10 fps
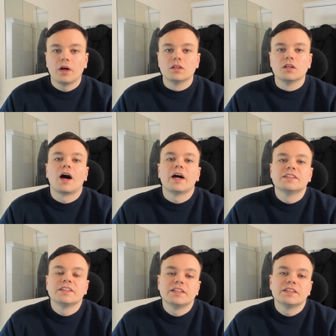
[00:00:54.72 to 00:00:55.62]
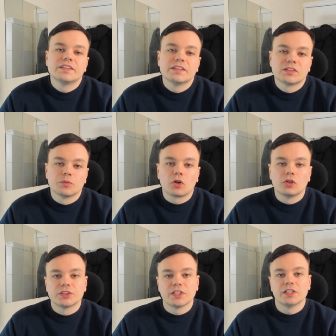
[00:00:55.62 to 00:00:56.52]
Well, the ICD system
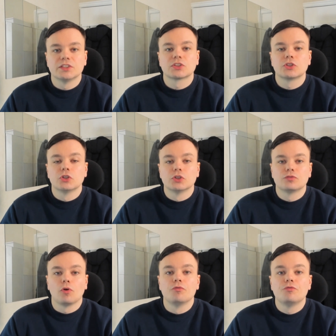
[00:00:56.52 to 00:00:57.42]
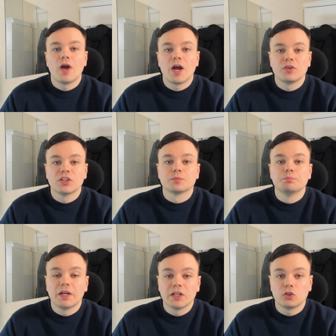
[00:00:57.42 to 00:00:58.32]
contains codes for various
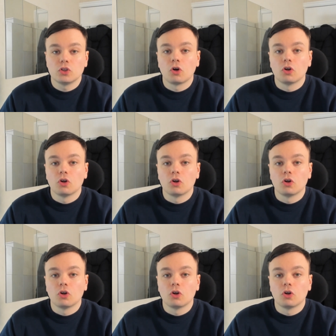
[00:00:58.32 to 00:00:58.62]
medical